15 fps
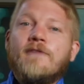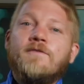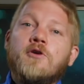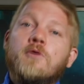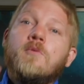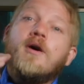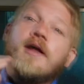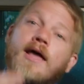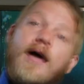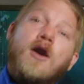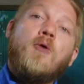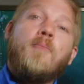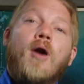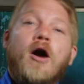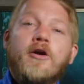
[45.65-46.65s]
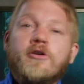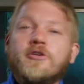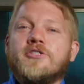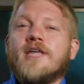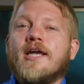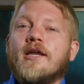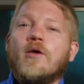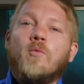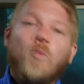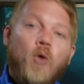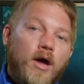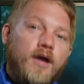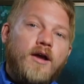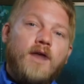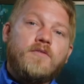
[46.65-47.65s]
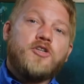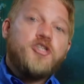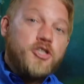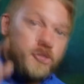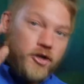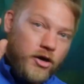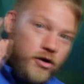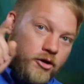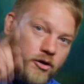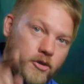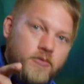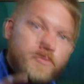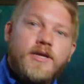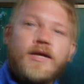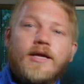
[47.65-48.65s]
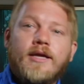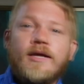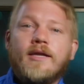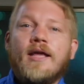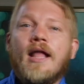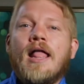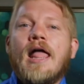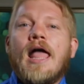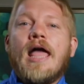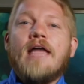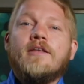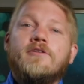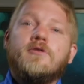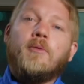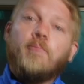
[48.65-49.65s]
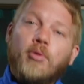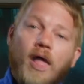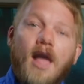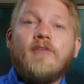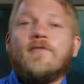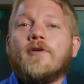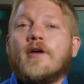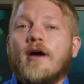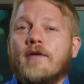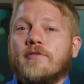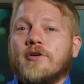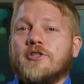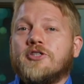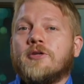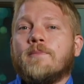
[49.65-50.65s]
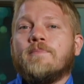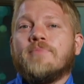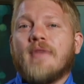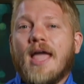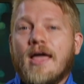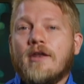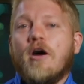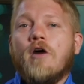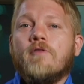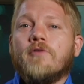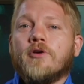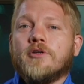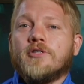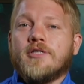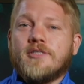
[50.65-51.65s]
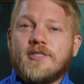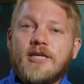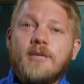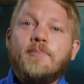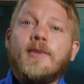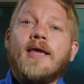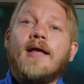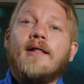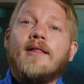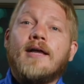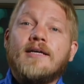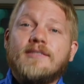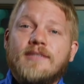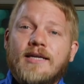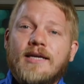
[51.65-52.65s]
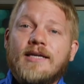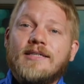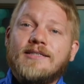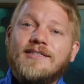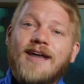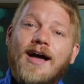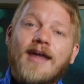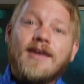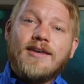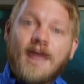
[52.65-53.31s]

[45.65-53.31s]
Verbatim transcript: If you want help understanding what coverages you need and to apply for coverage, head over to C P L I C dot